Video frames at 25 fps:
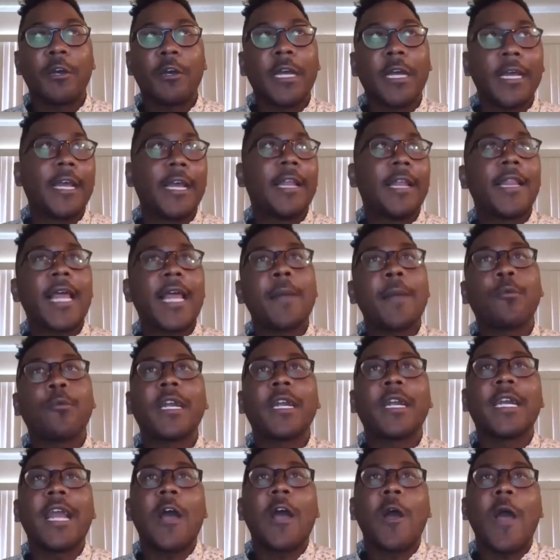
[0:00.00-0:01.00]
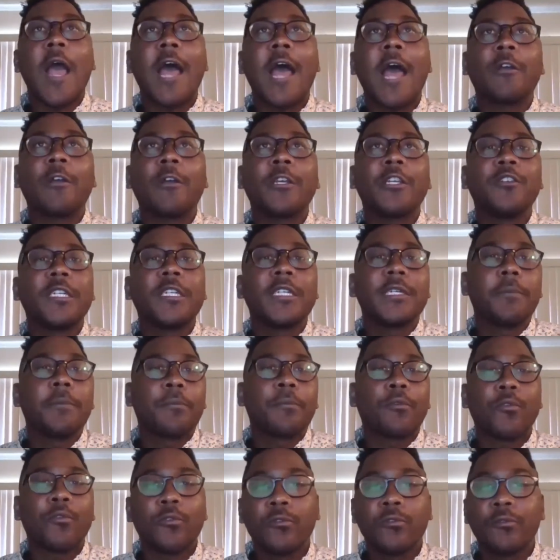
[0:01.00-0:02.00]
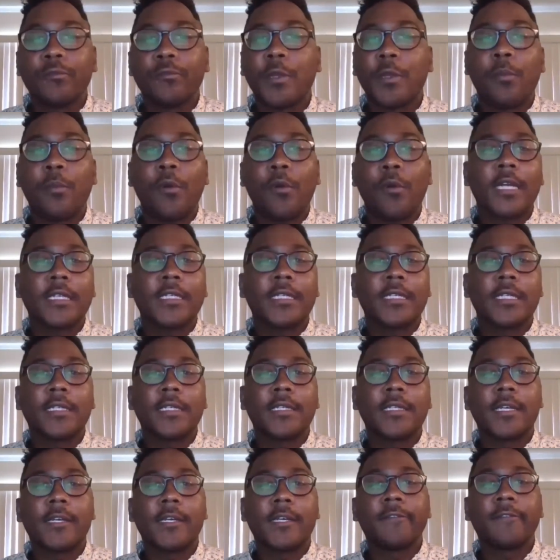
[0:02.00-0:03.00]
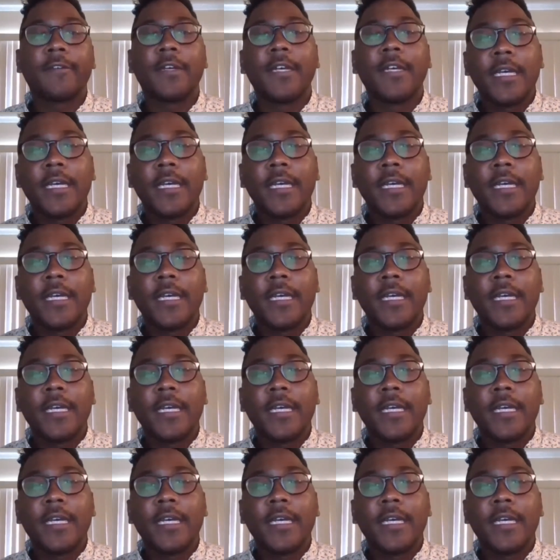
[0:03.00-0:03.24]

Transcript: elaborating out how you can improve the process of